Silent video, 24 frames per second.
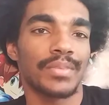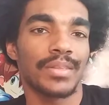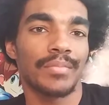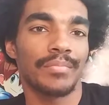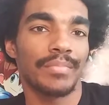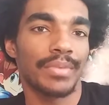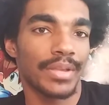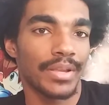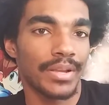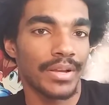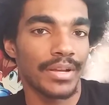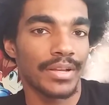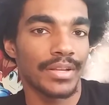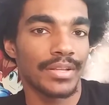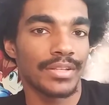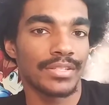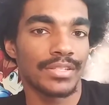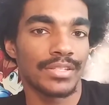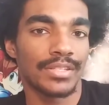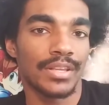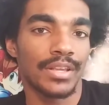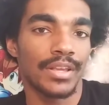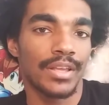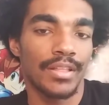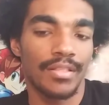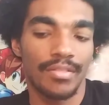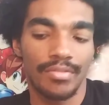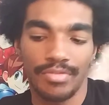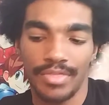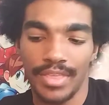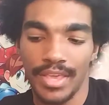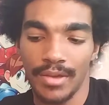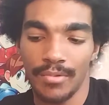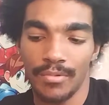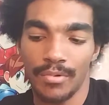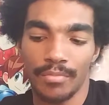Because
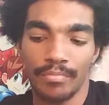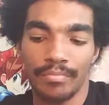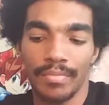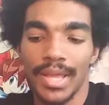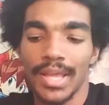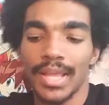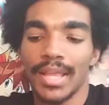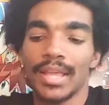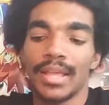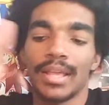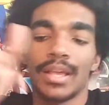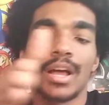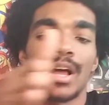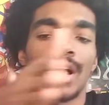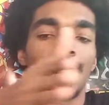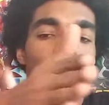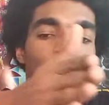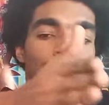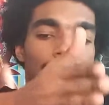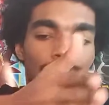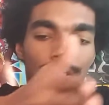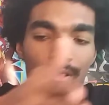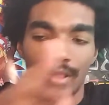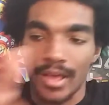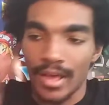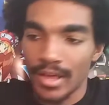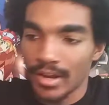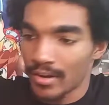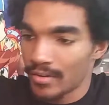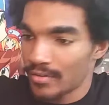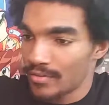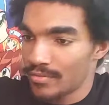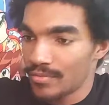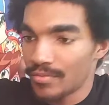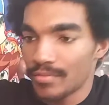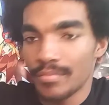they were making a lot
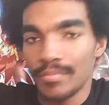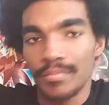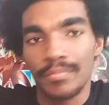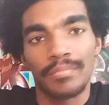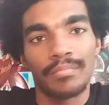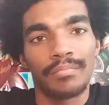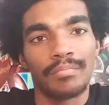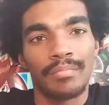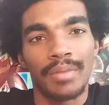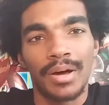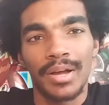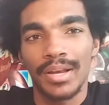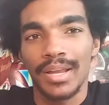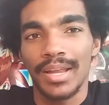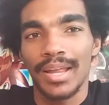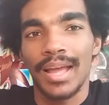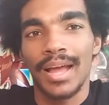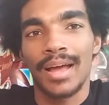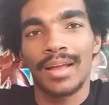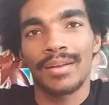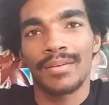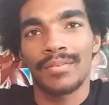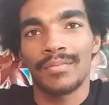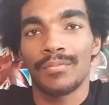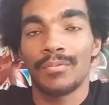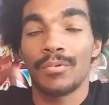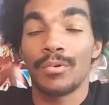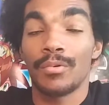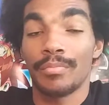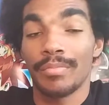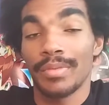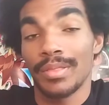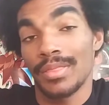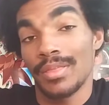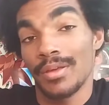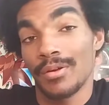of money
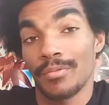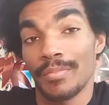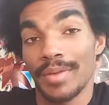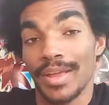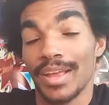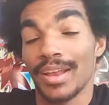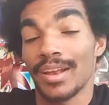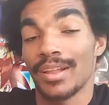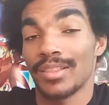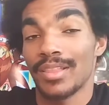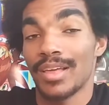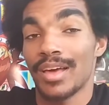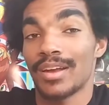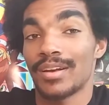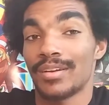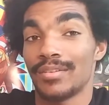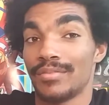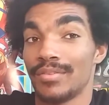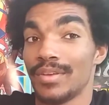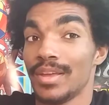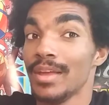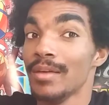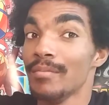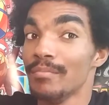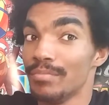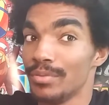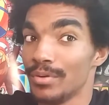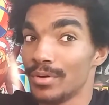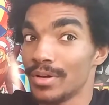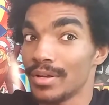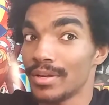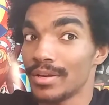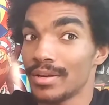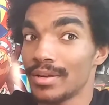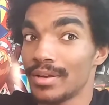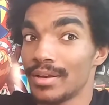they were making a lot of
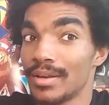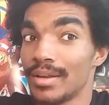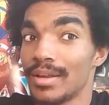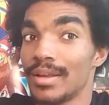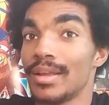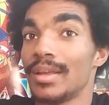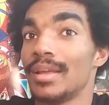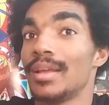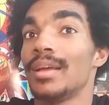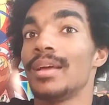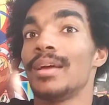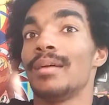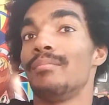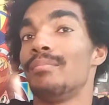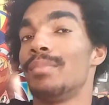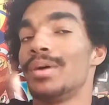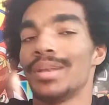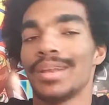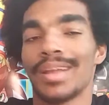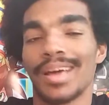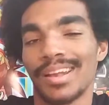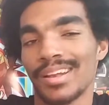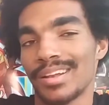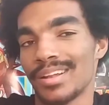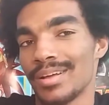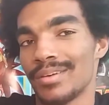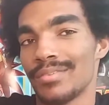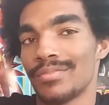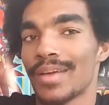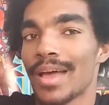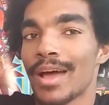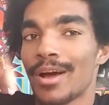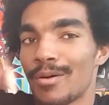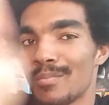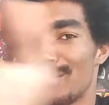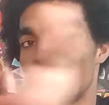input, but not enough
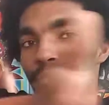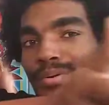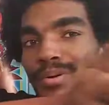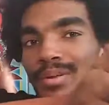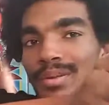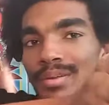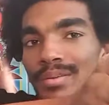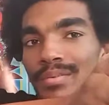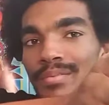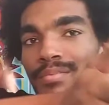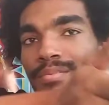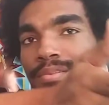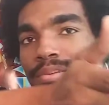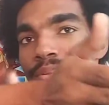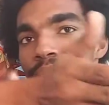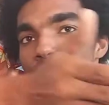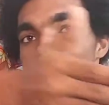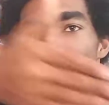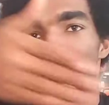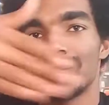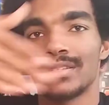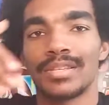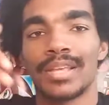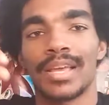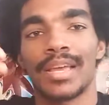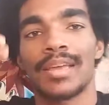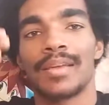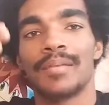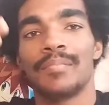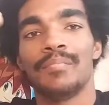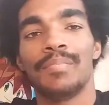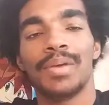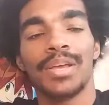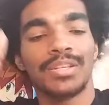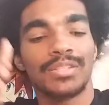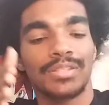output. Because like
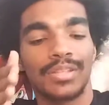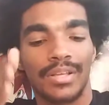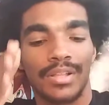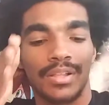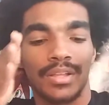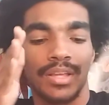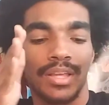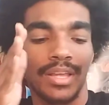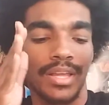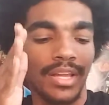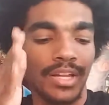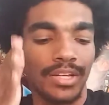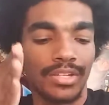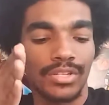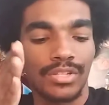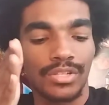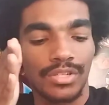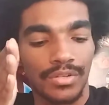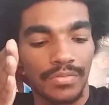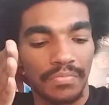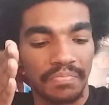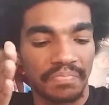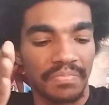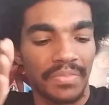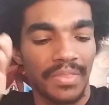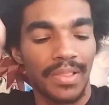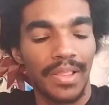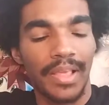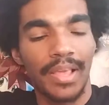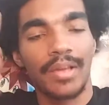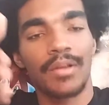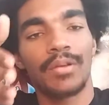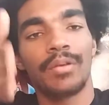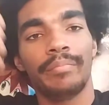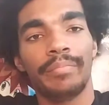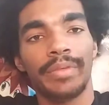basically each
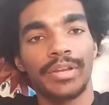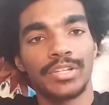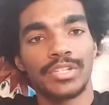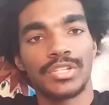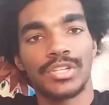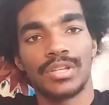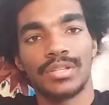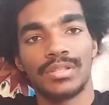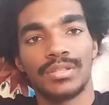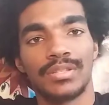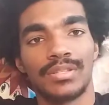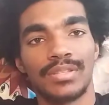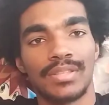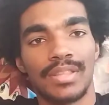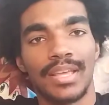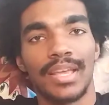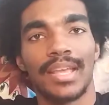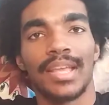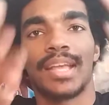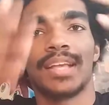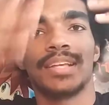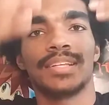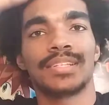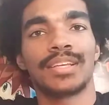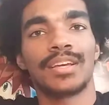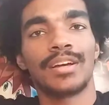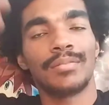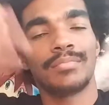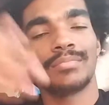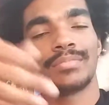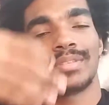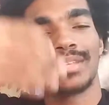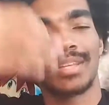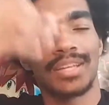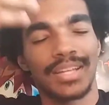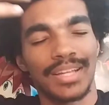Lego Dimensions thing,
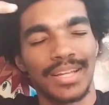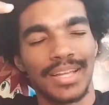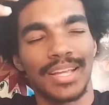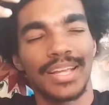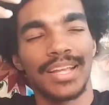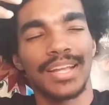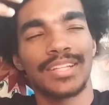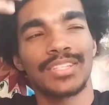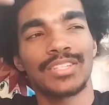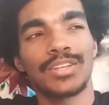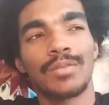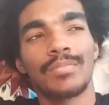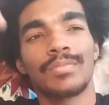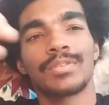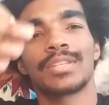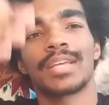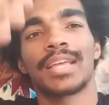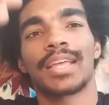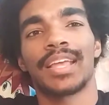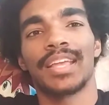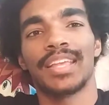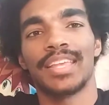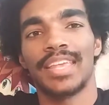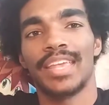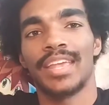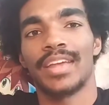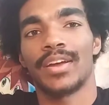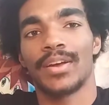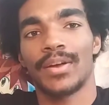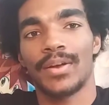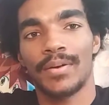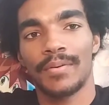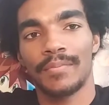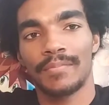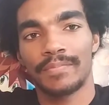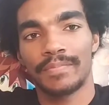it's almost like a
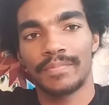year.